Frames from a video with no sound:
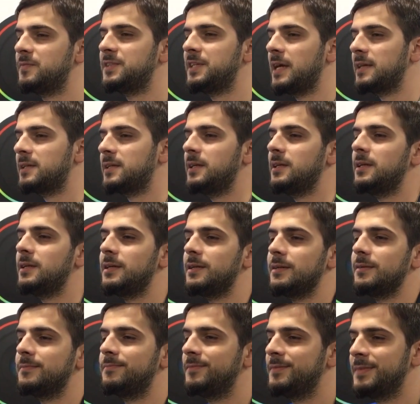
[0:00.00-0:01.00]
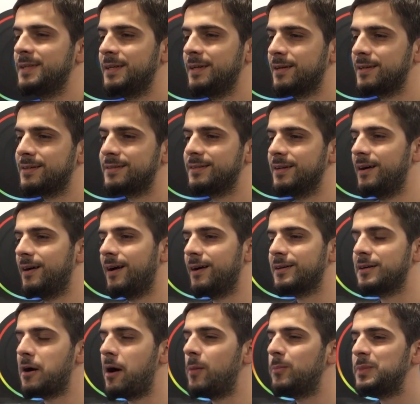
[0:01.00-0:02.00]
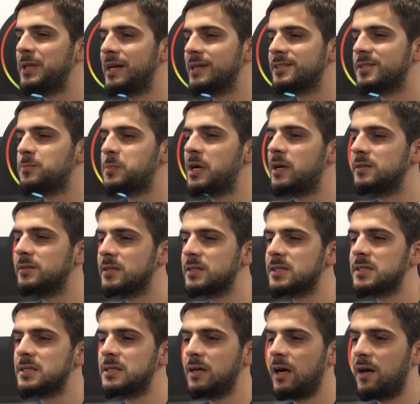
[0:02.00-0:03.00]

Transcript: techie uh, complex products.